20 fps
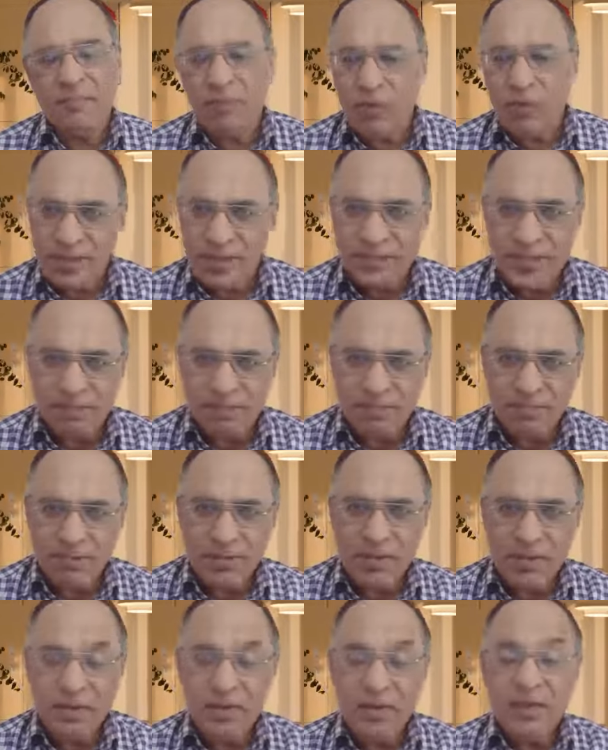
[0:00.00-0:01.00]
For
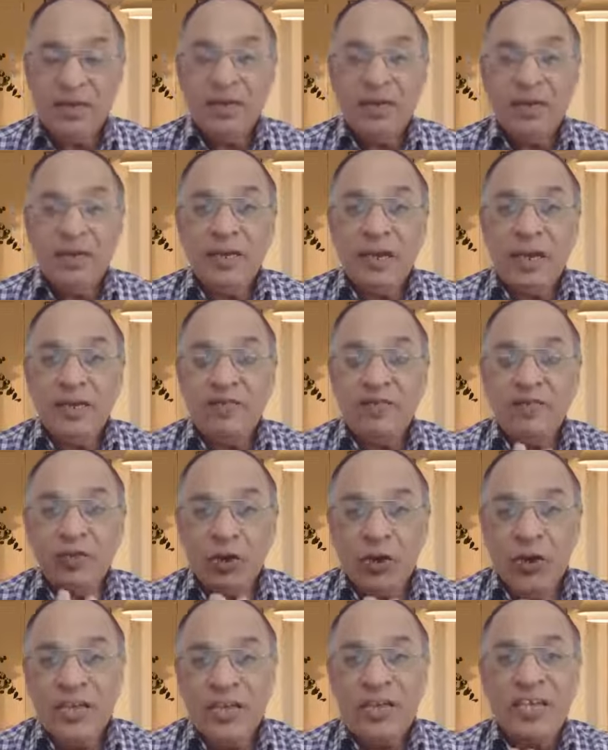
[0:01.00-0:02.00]
example, if
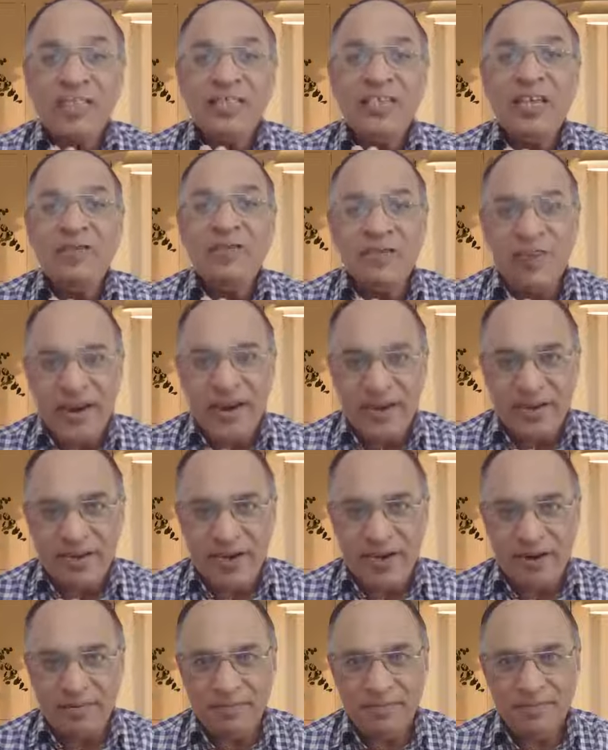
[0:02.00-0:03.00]
urine is
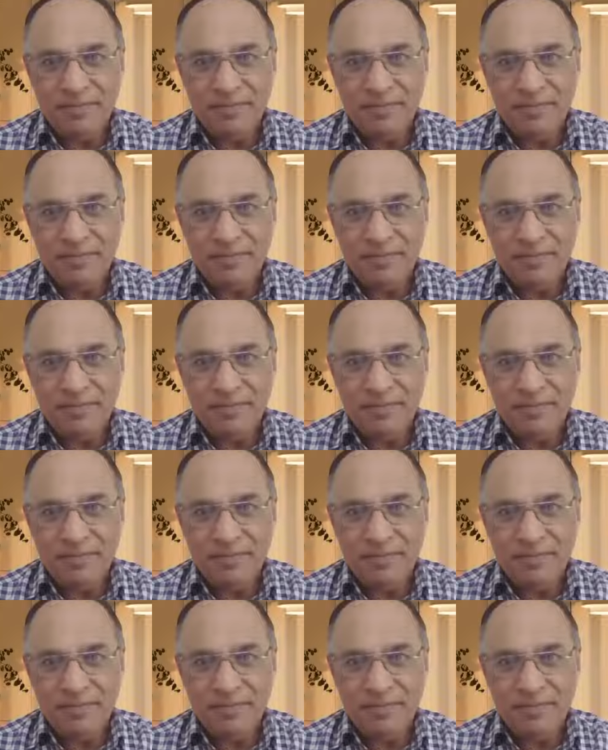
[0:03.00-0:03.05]
infected,